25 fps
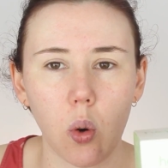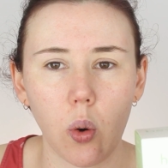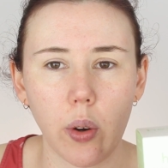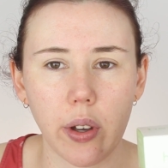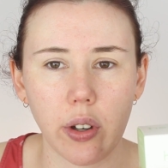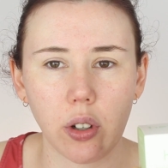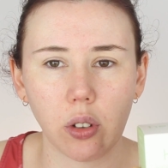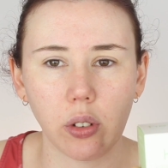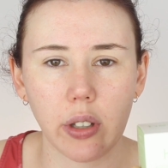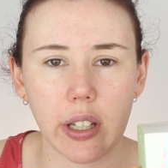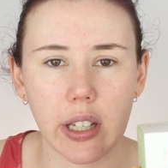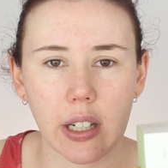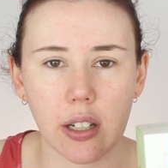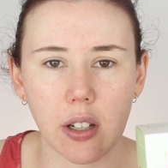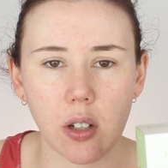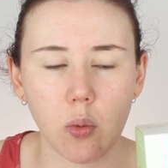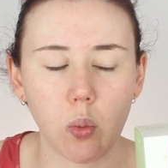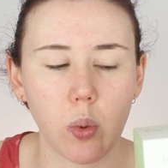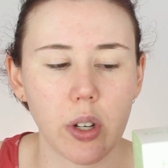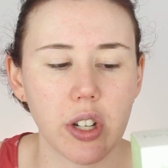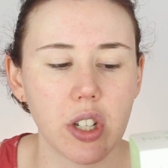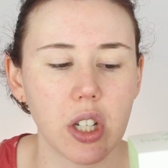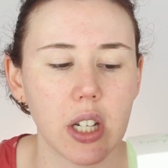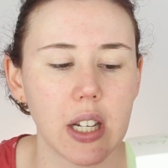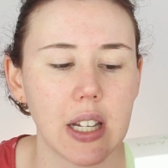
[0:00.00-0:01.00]
oil in it,
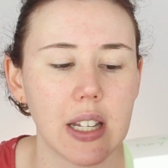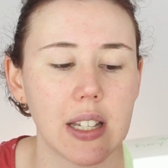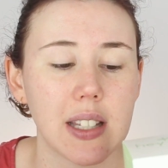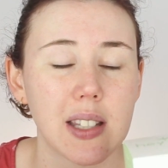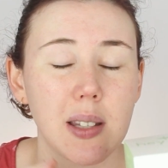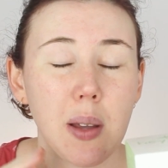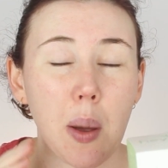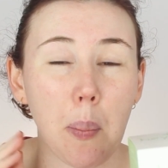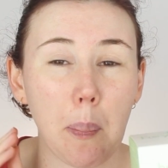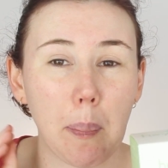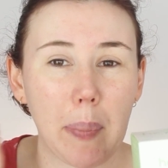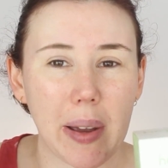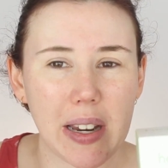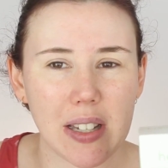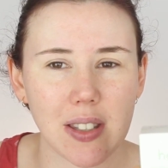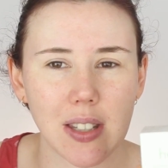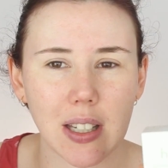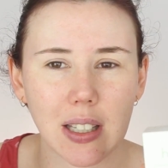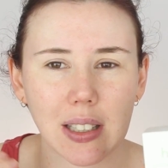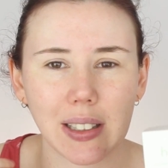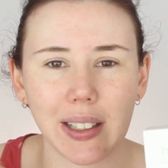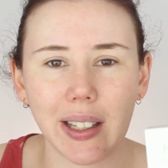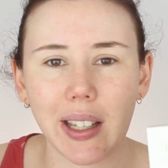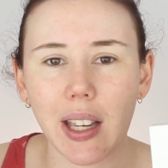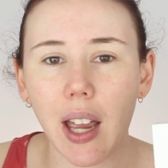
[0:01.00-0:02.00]
which is
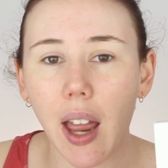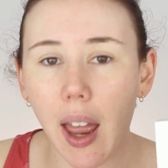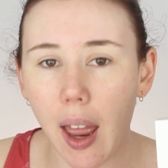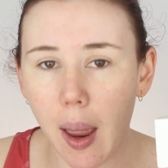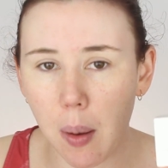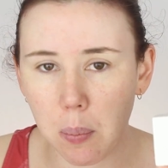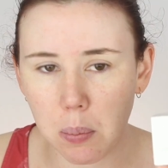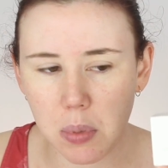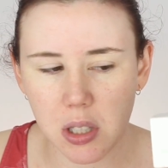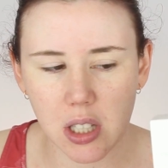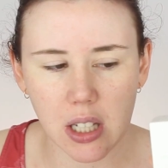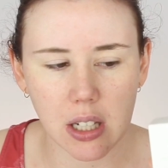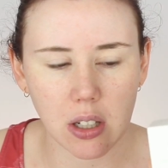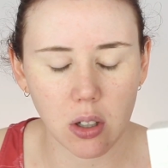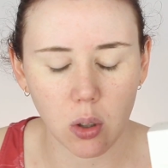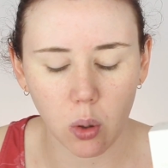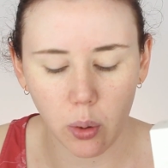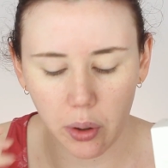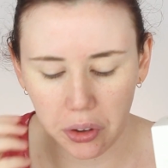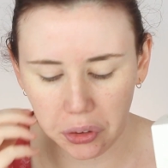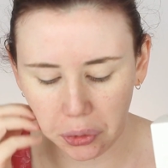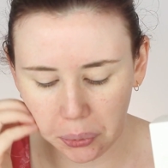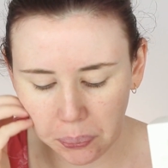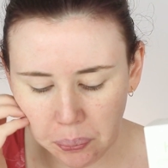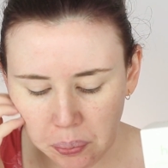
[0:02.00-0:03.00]
basically hemp seed
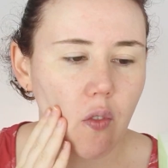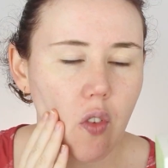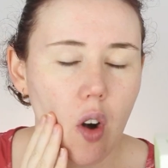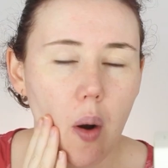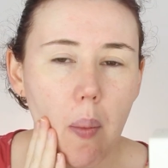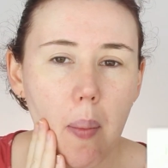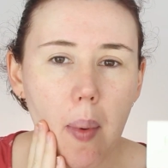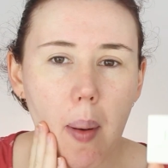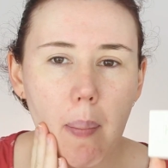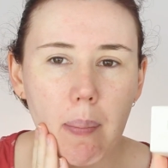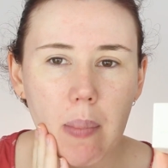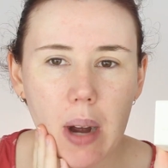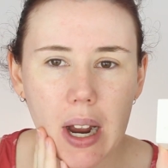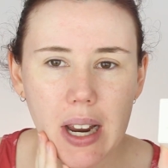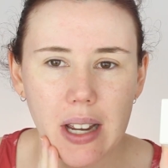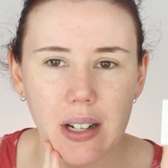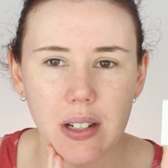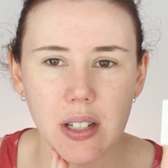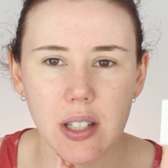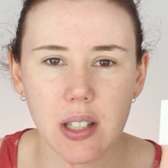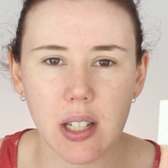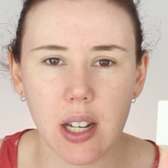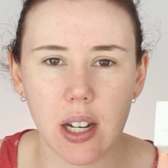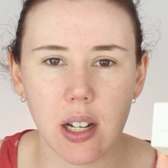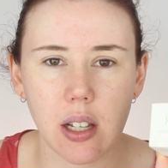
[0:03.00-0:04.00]
oil. From my
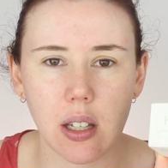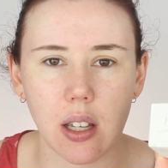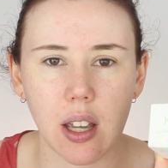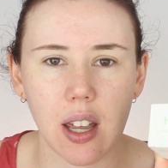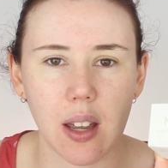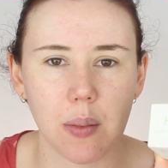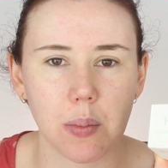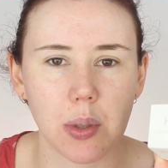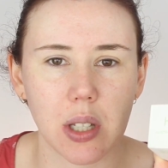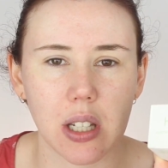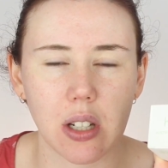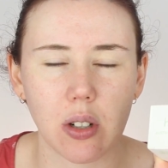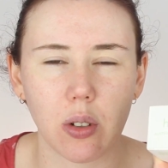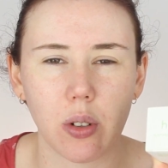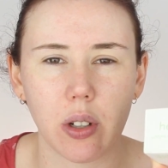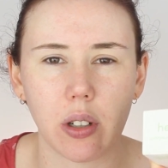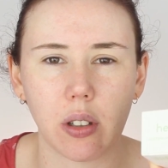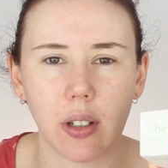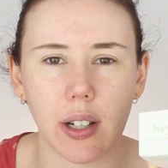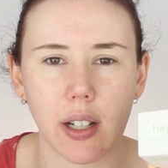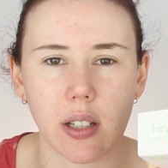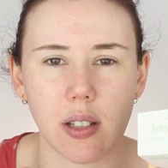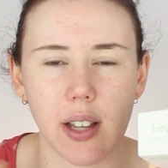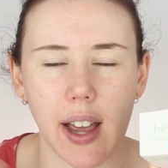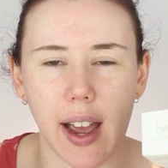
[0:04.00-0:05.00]
understanding, hemp seed oil
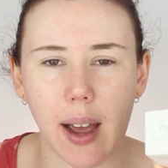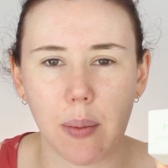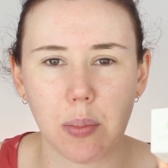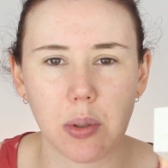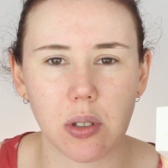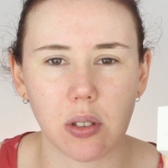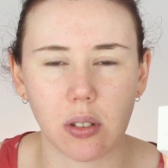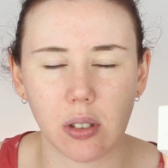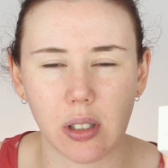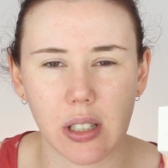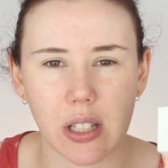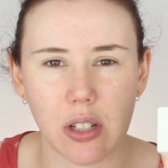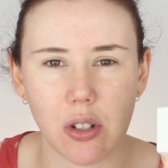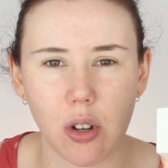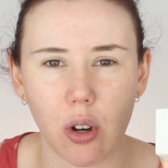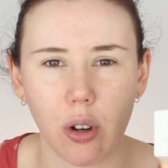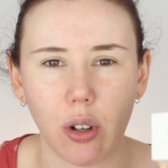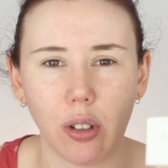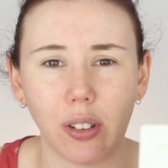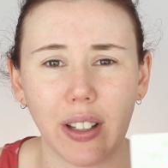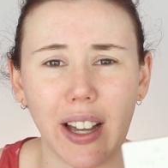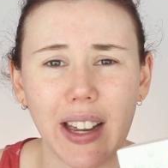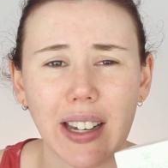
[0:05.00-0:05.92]
has absolutely no